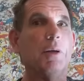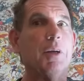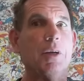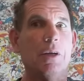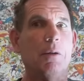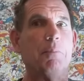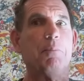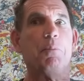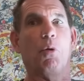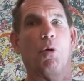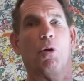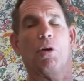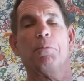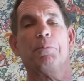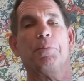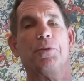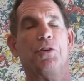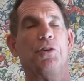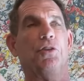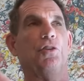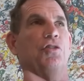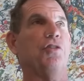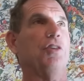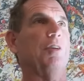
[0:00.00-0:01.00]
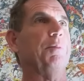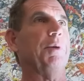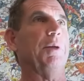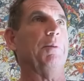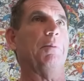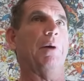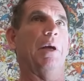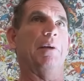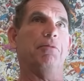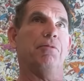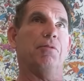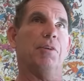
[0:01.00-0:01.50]
a porn producer,
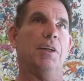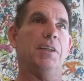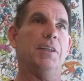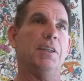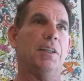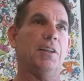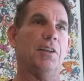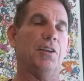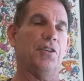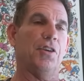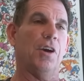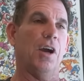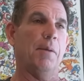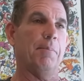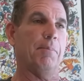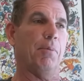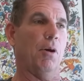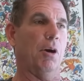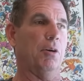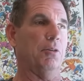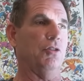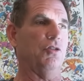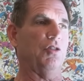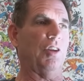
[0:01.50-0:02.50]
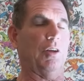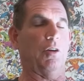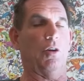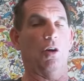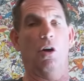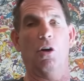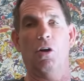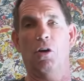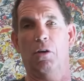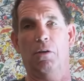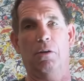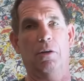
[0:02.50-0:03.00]
but my friend at the time, partner's like,
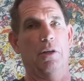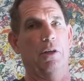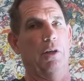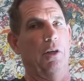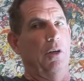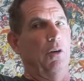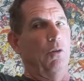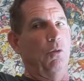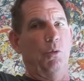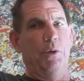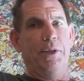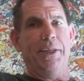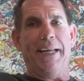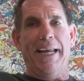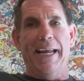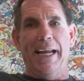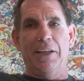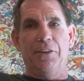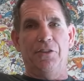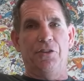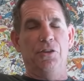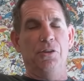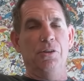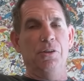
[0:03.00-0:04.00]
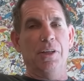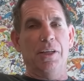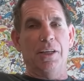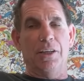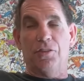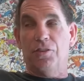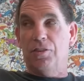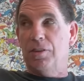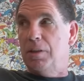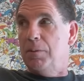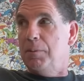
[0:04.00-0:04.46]
"Oh, we can't do this."